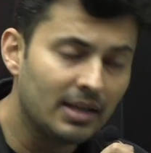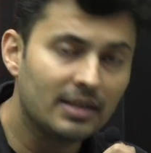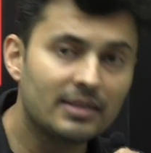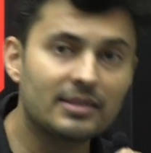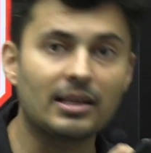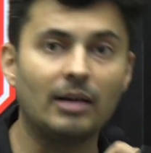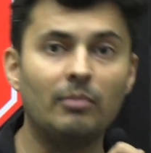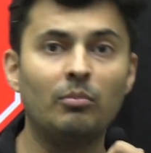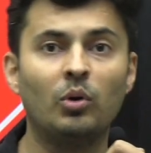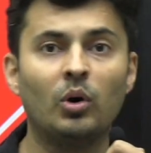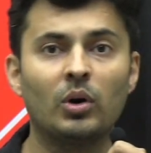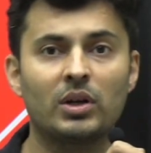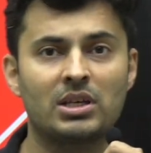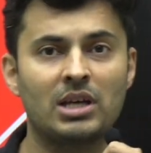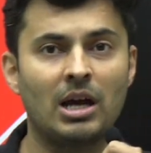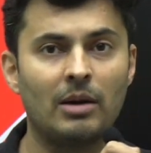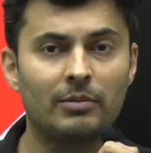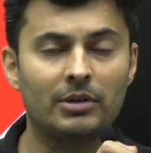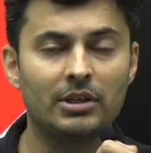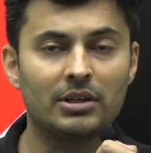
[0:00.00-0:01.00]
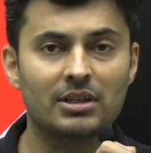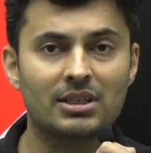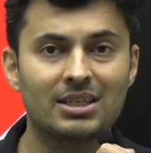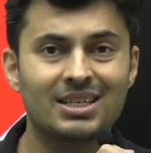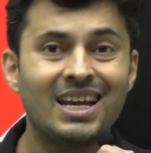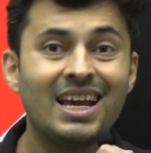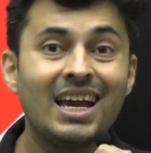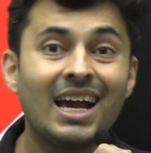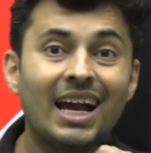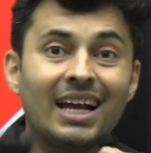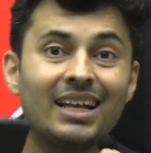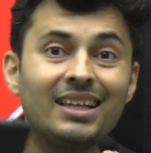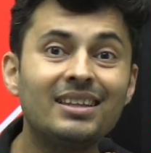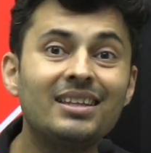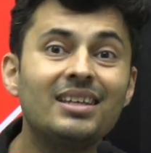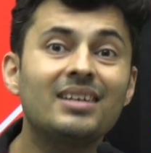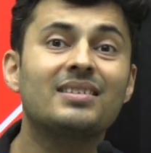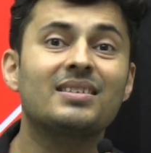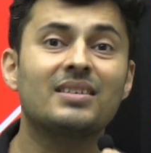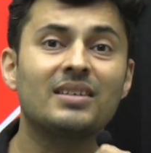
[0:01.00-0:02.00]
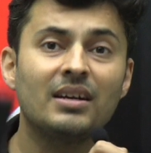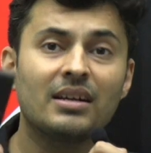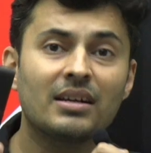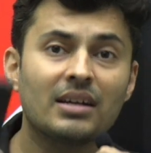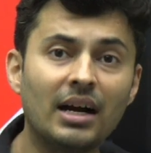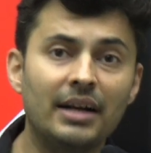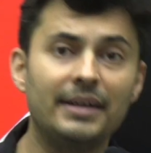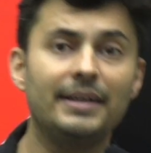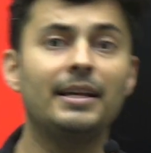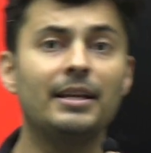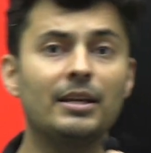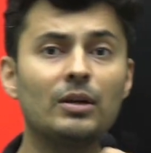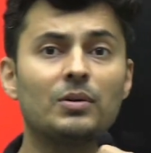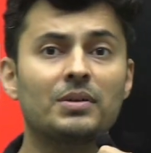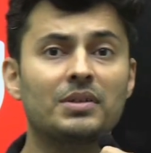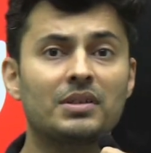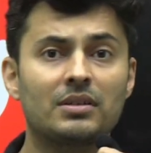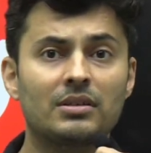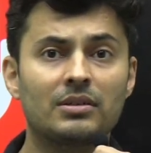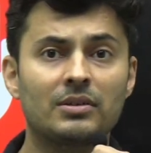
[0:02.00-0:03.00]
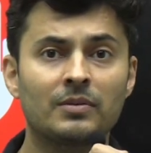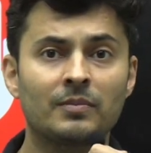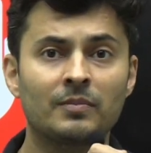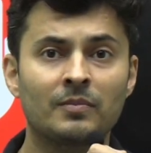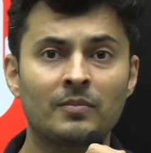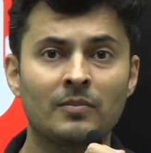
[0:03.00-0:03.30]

some more chapters. And this continues.